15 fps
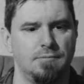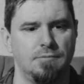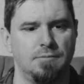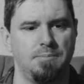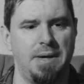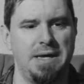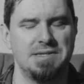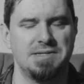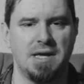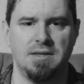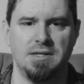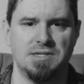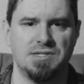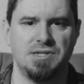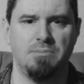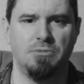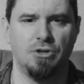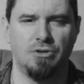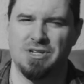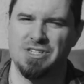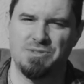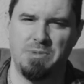based on these similar
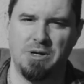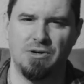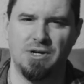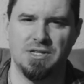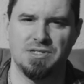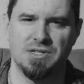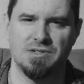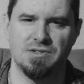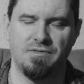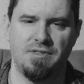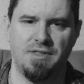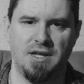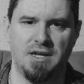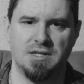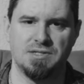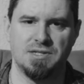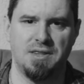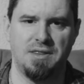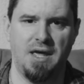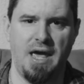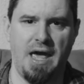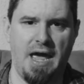experiences of things that
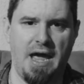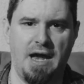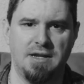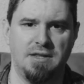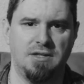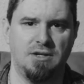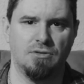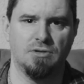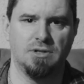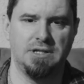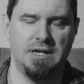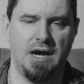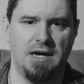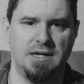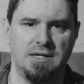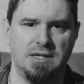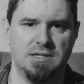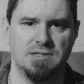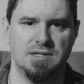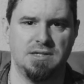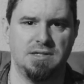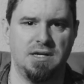they had in the early 90s
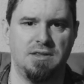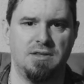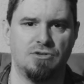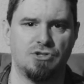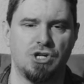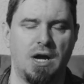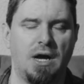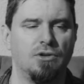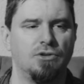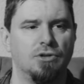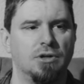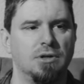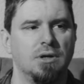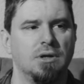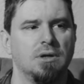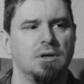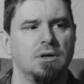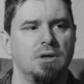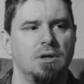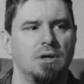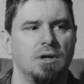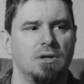and in their childhood,
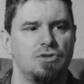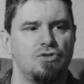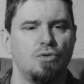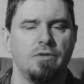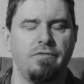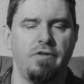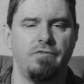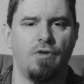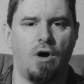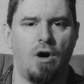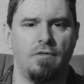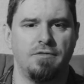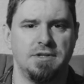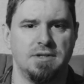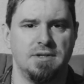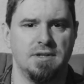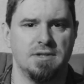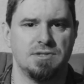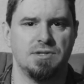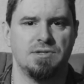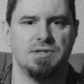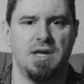sort of evolved into
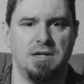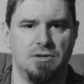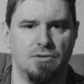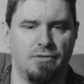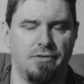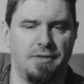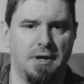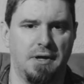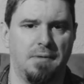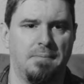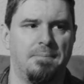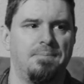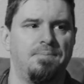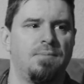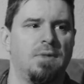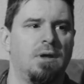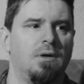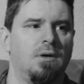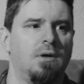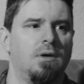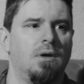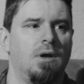this Xennial thing.
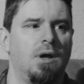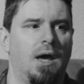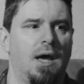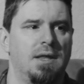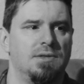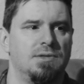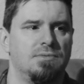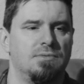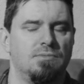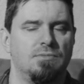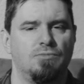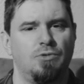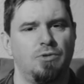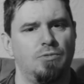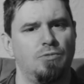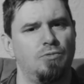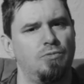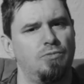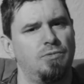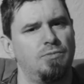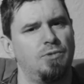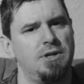And
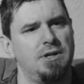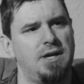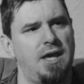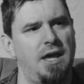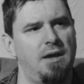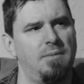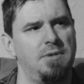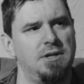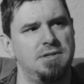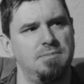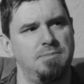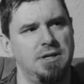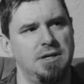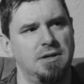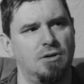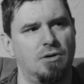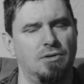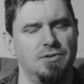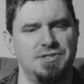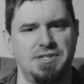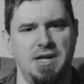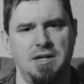when it came into being
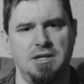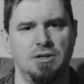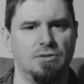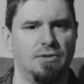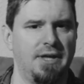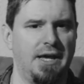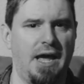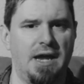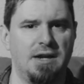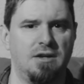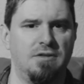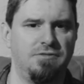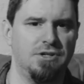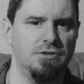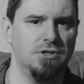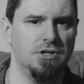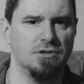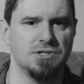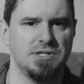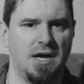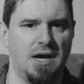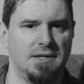called Xennial, they added a few
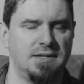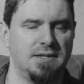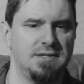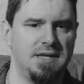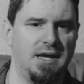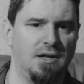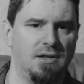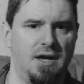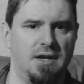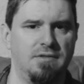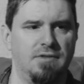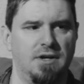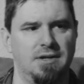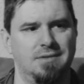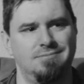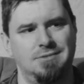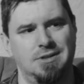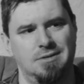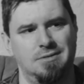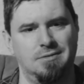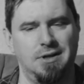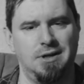years on to the tail end of it,
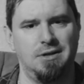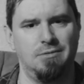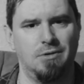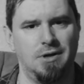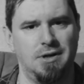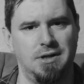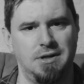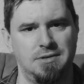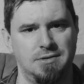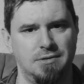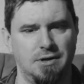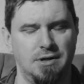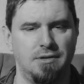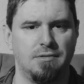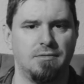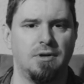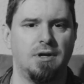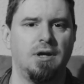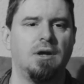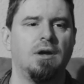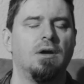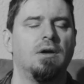81, 82,
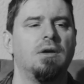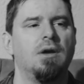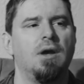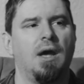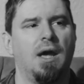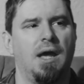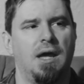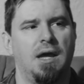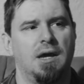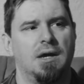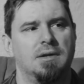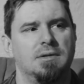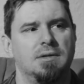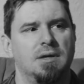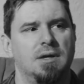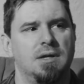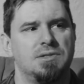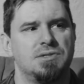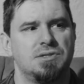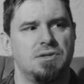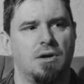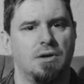83. And it
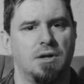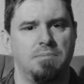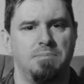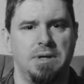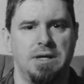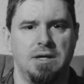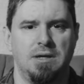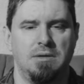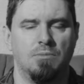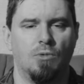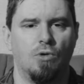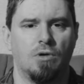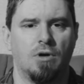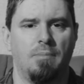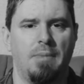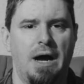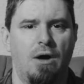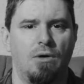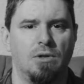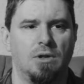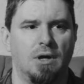started being more about,